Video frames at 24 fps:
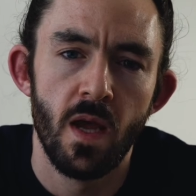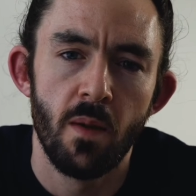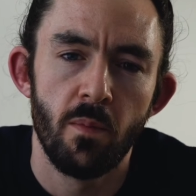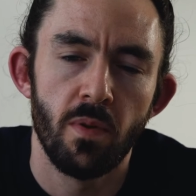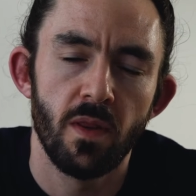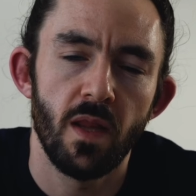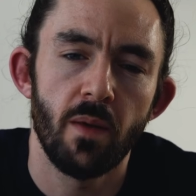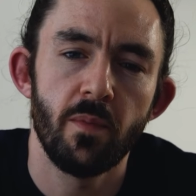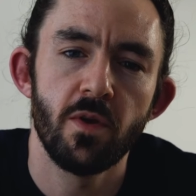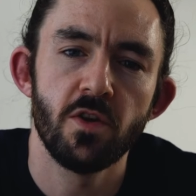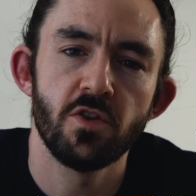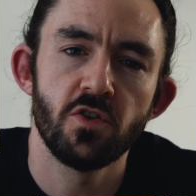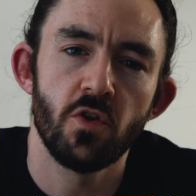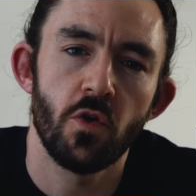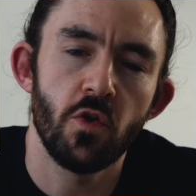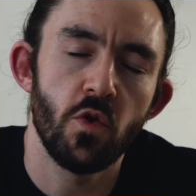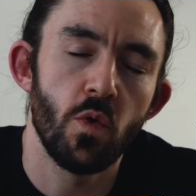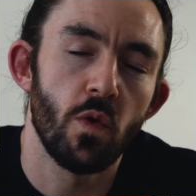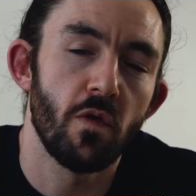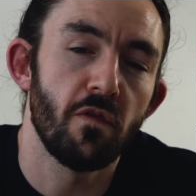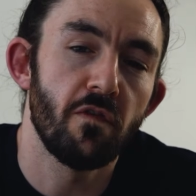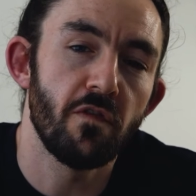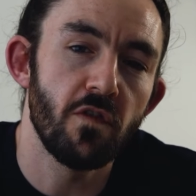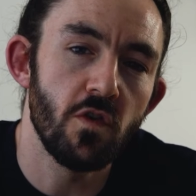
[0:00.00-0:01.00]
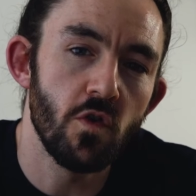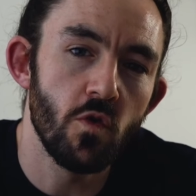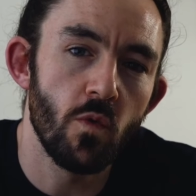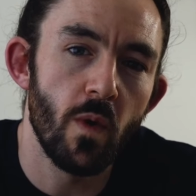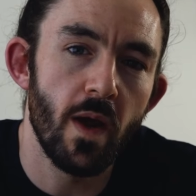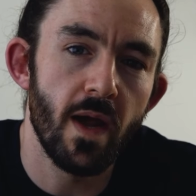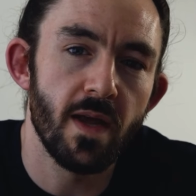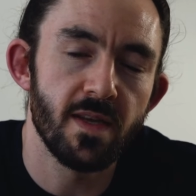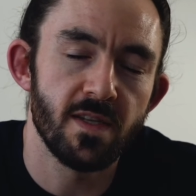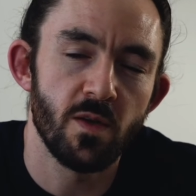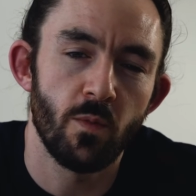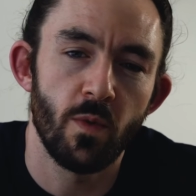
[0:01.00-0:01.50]
But let me show you a few
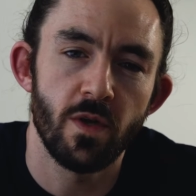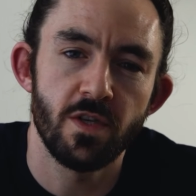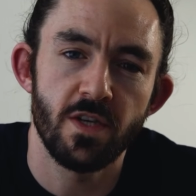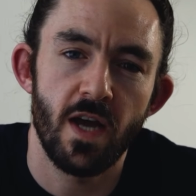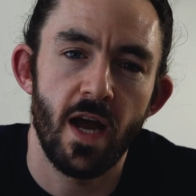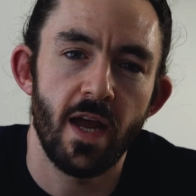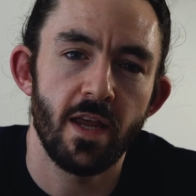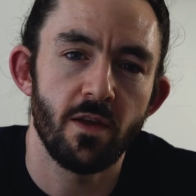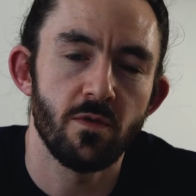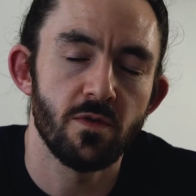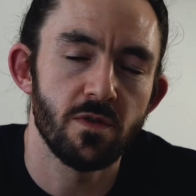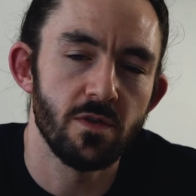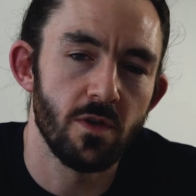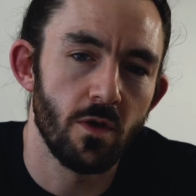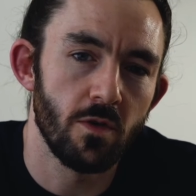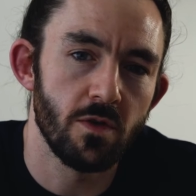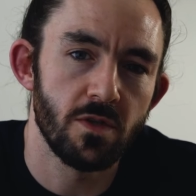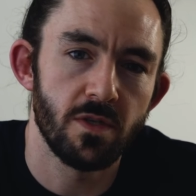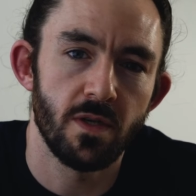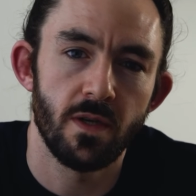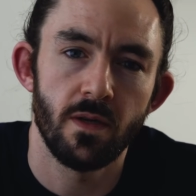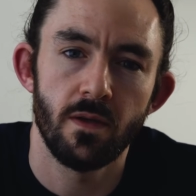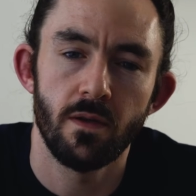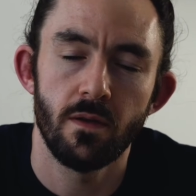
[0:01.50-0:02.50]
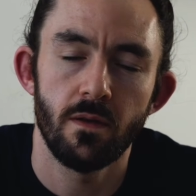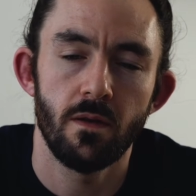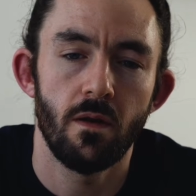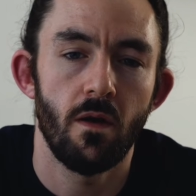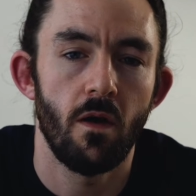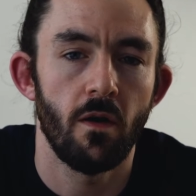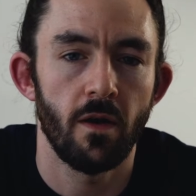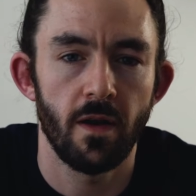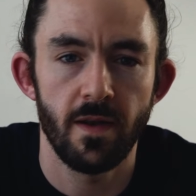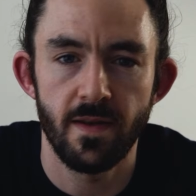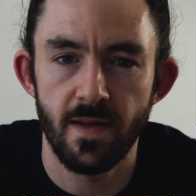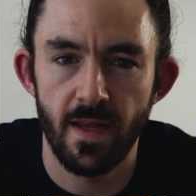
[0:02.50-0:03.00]
ways in which I use Notion
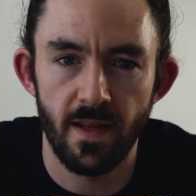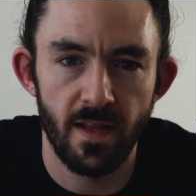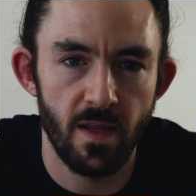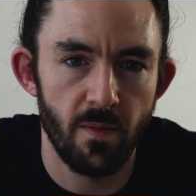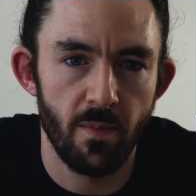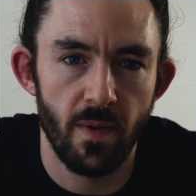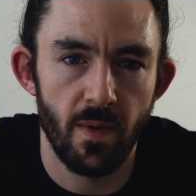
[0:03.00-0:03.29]
on a daily